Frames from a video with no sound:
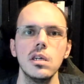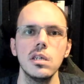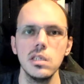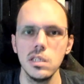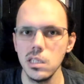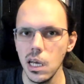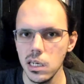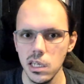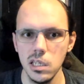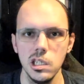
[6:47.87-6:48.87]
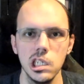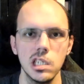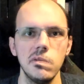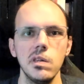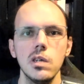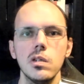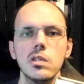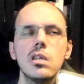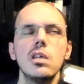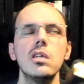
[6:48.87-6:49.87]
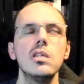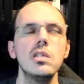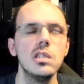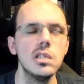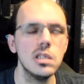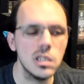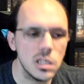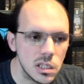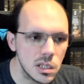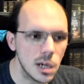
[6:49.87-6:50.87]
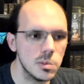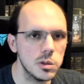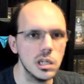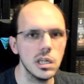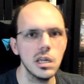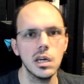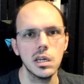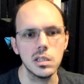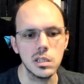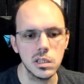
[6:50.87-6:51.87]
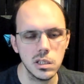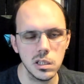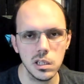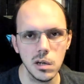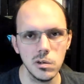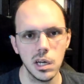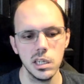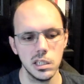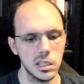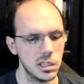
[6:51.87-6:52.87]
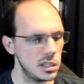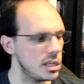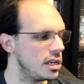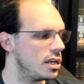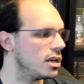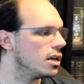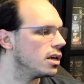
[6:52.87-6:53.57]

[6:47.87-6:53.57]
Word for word: setting just feels so pretty and so nice to see.